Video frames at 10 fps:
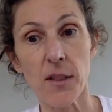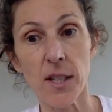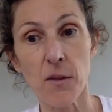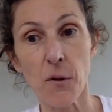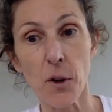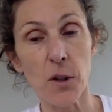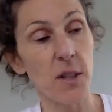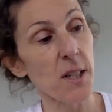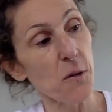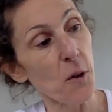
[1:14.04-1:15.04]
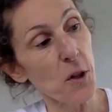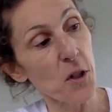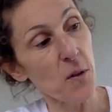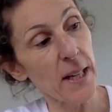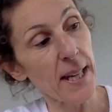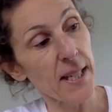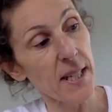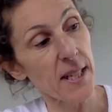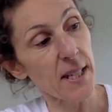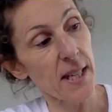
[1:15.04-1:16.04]
these first three
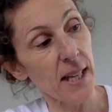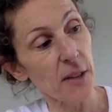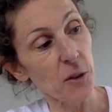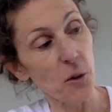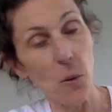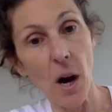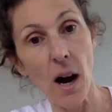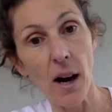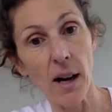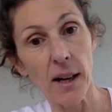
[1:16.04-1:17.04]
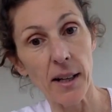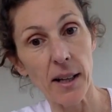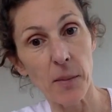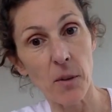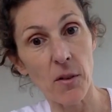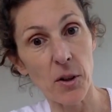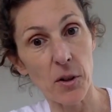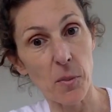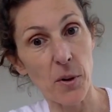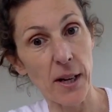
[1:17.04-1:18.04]
letters, L-U-I, I'm not very
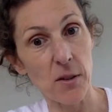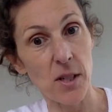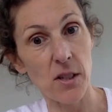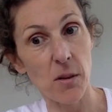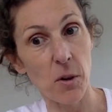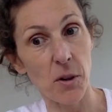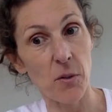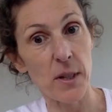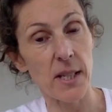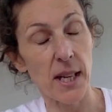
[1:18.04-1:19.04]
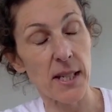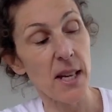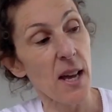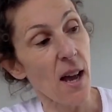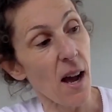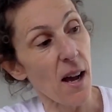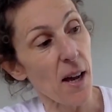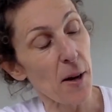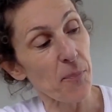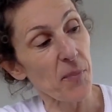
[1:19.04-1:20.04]
good at pronouncing this, I'm not going to risk it.
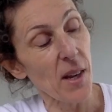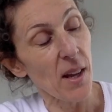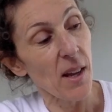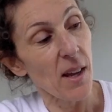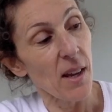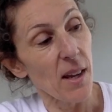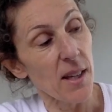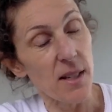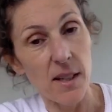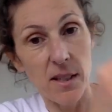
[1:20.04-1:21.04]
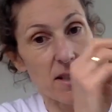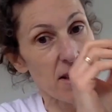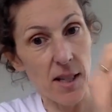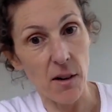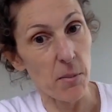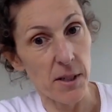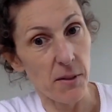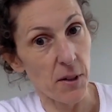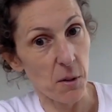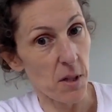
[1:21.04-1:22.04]
It's a terribly
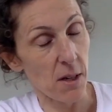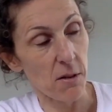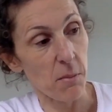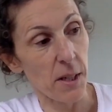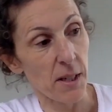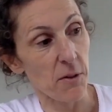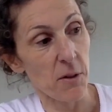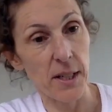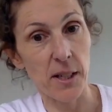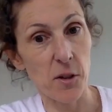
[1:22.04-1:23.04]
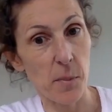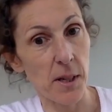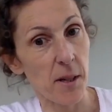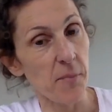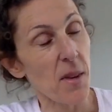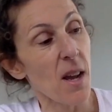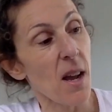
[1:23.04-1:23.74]
difficult sound to make if you're an English speaker.